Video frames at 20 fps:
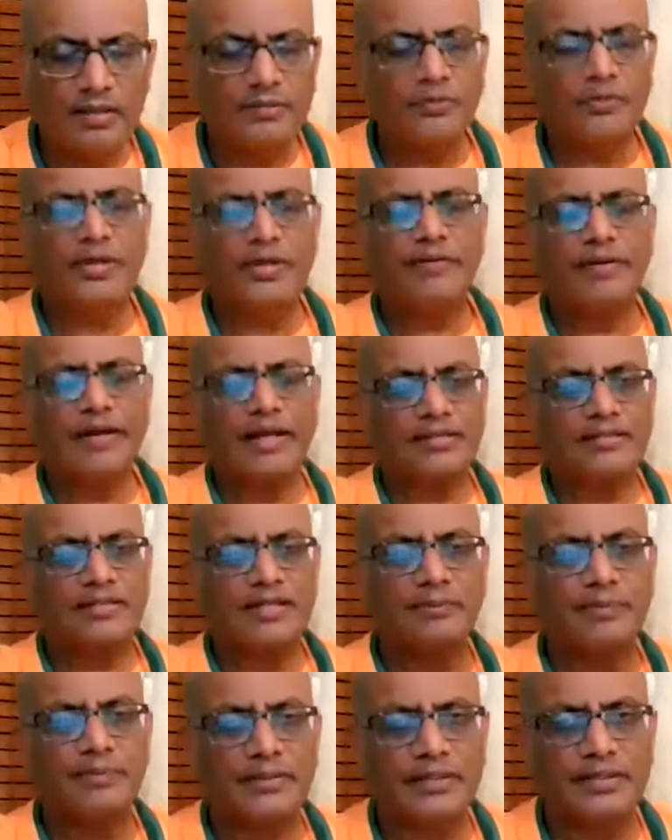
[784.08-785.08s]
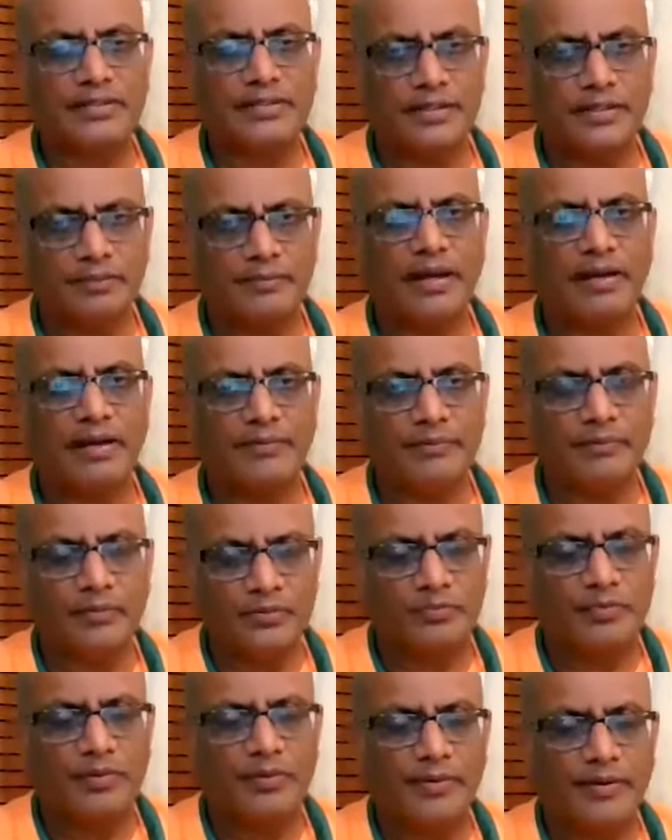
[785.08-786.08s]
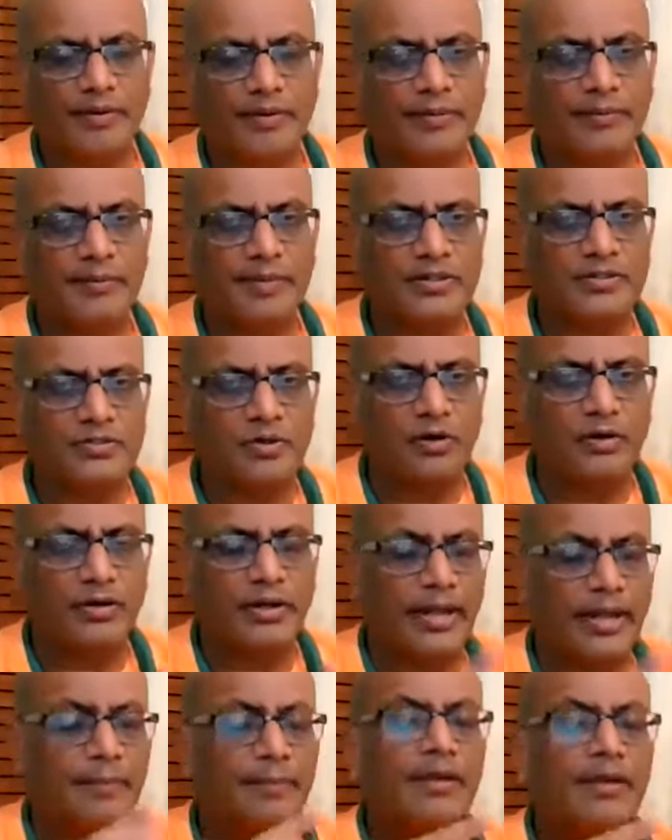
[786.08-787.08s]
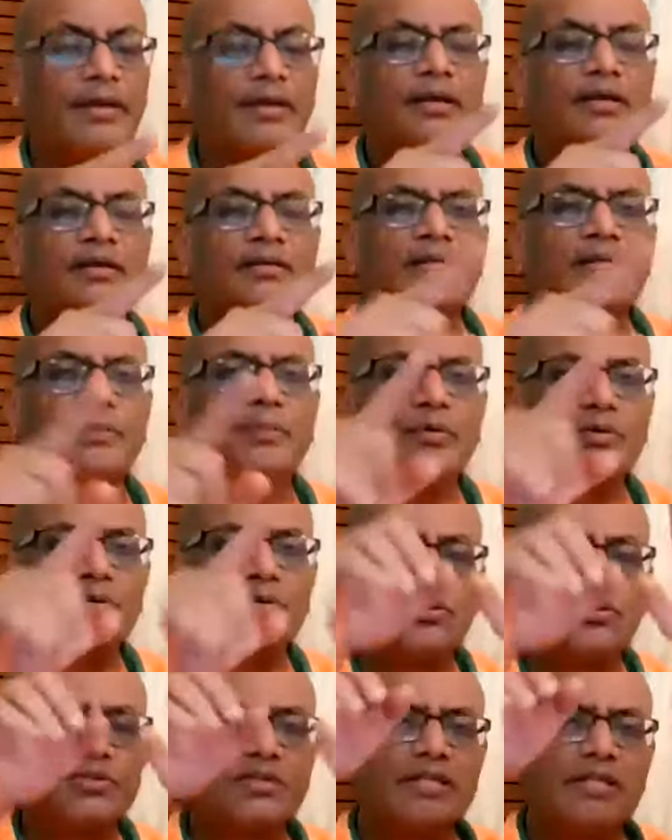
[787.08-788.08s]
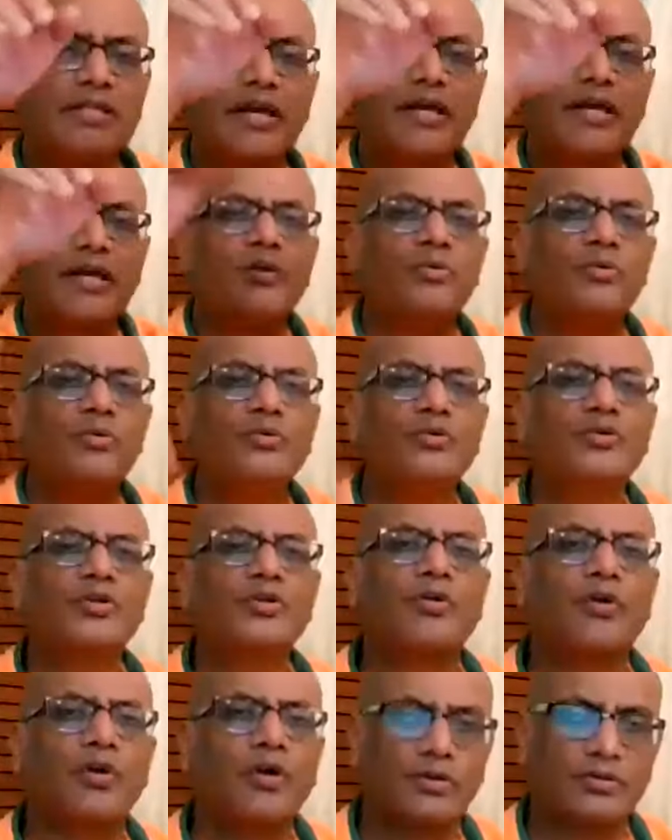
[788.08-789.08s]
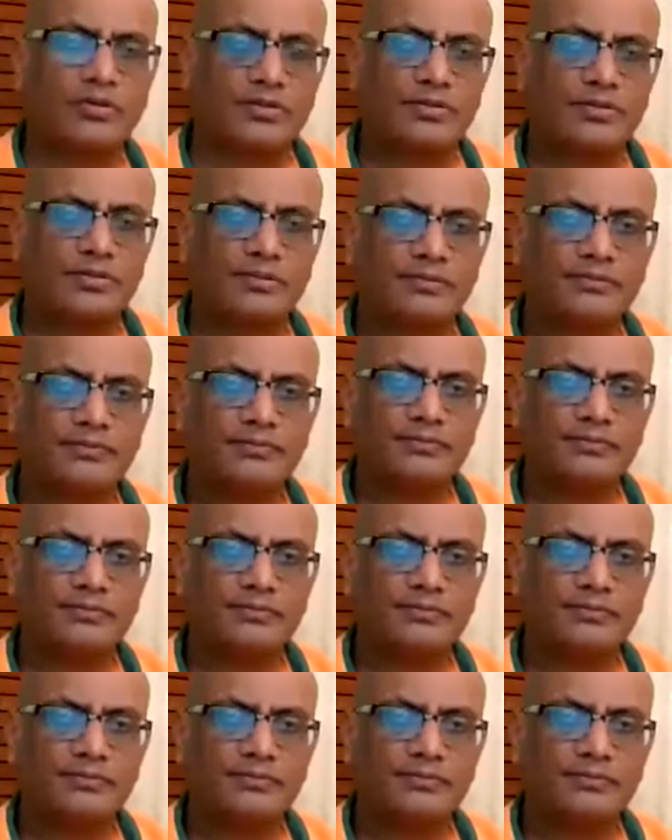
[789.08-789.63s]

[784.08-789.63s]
to give an example, the term I will most probably remember in short time. Suppose you see a huge cross,